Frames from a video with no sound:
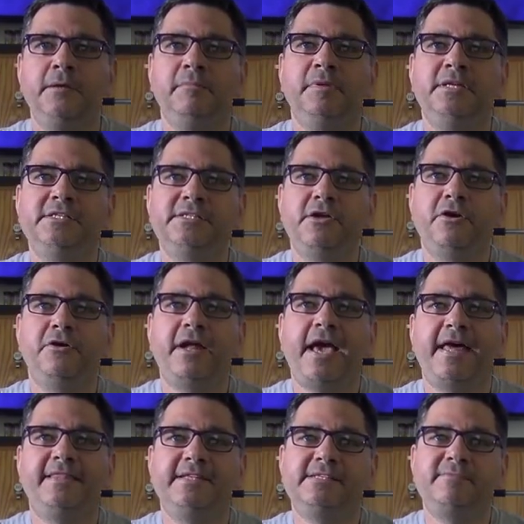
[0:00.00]
Please note,
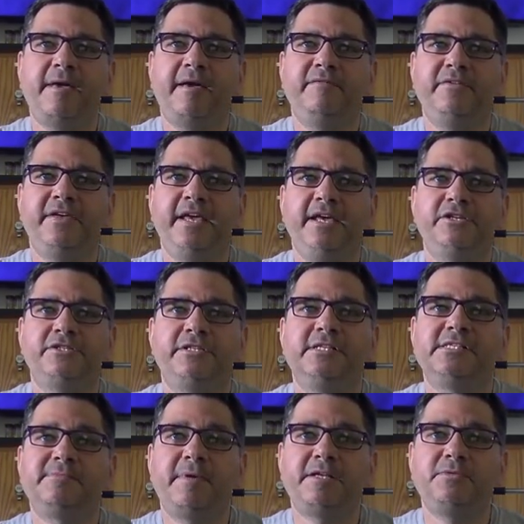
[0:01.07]
at this magnification,
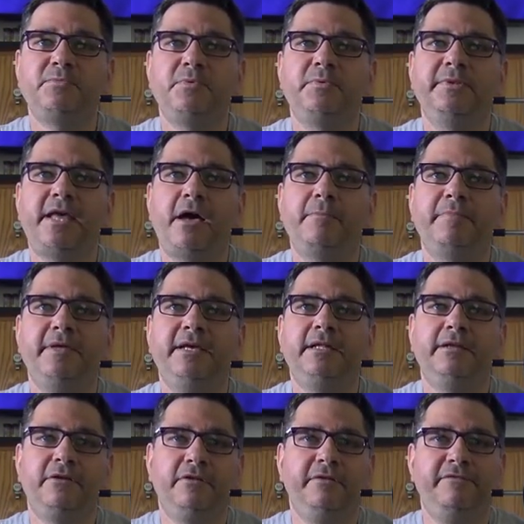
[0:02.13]
the specimen will not be
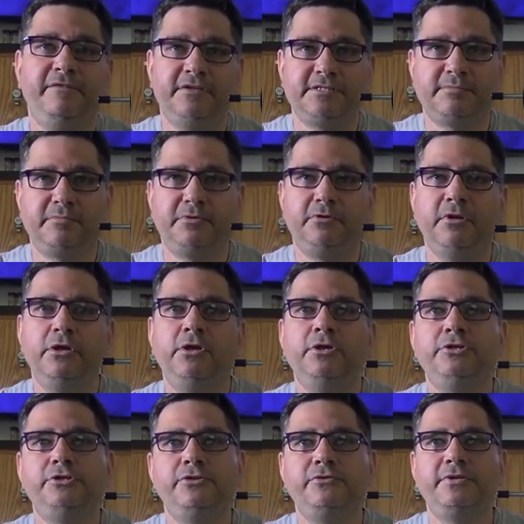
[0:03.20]
clearly visible
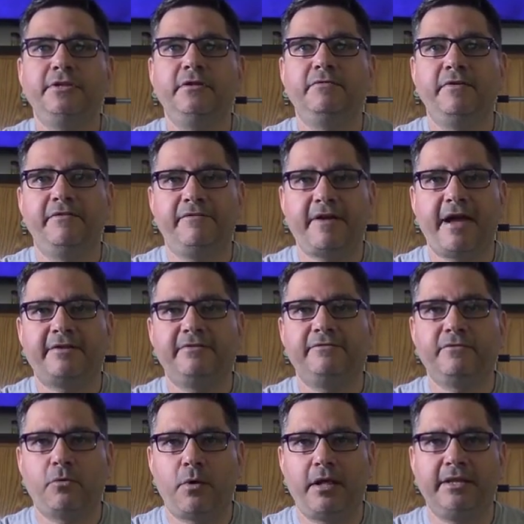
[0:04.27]
due to the
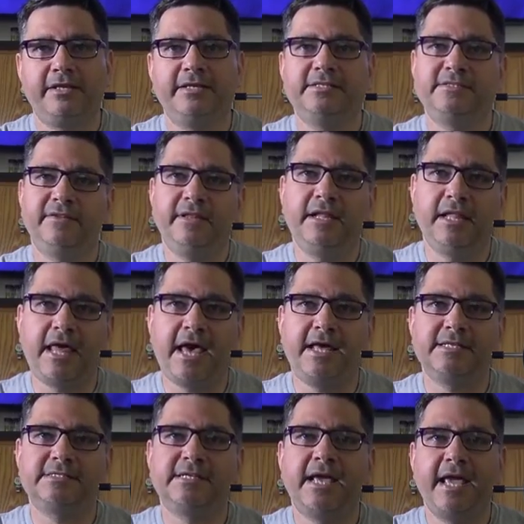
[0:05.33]
refractive qualities of the
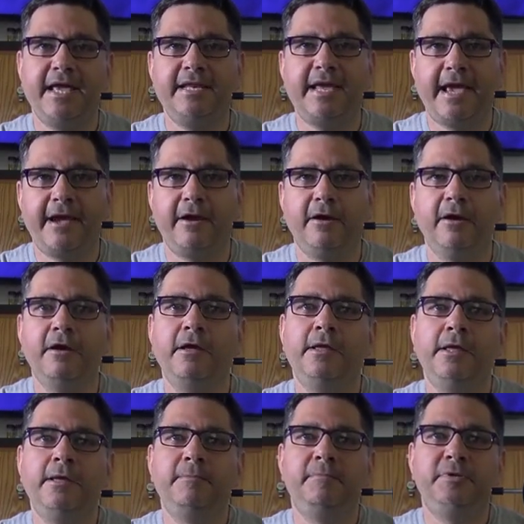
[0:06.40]
glass and air
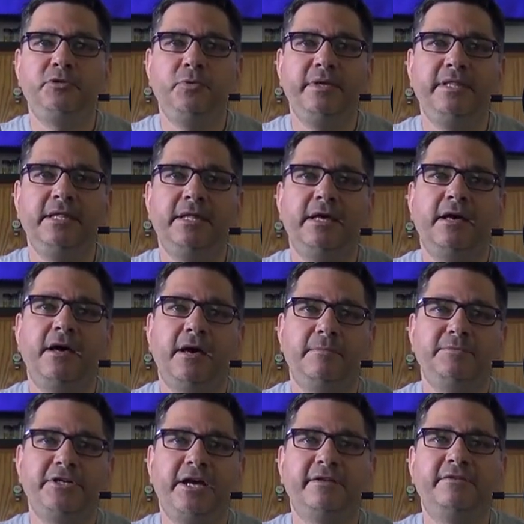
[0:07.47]
between the
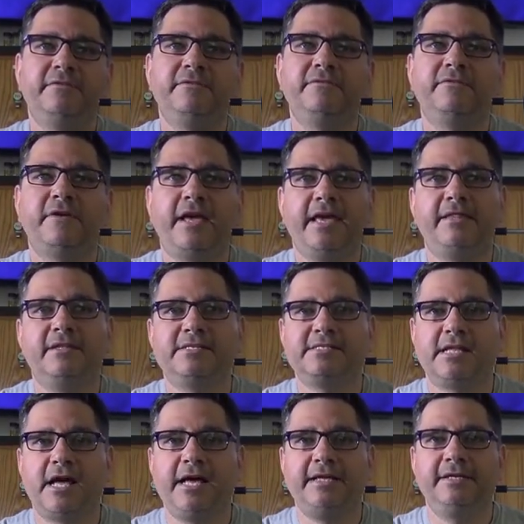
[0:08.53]
objective and the
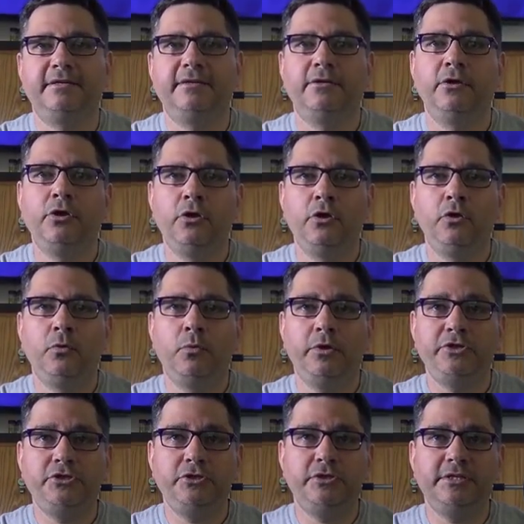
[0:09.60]
slide.
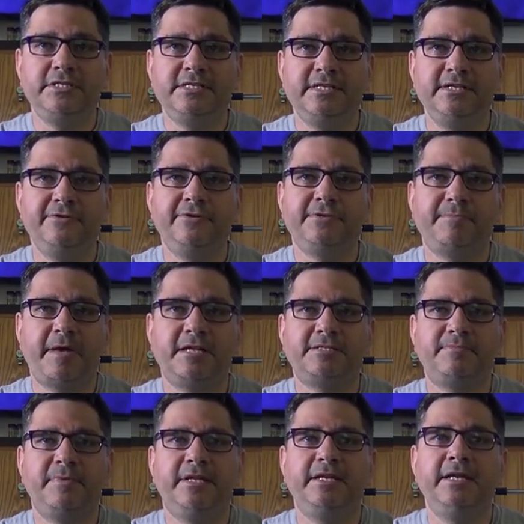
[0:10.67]
Once you can see your
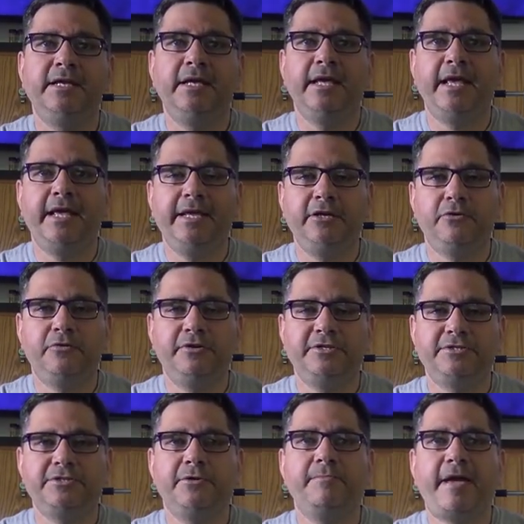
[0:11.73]
specimen,
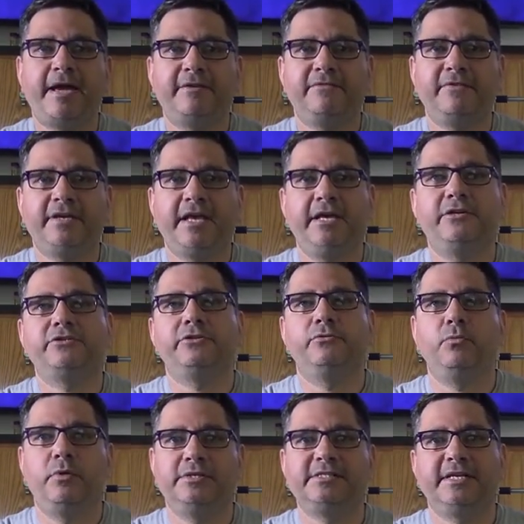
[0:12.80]
increase your
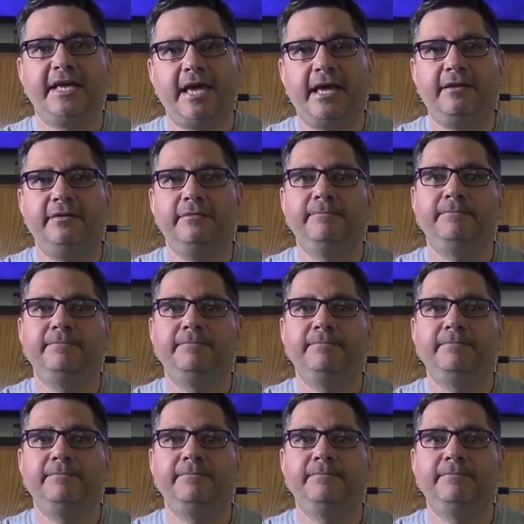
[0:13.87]
magnification once again.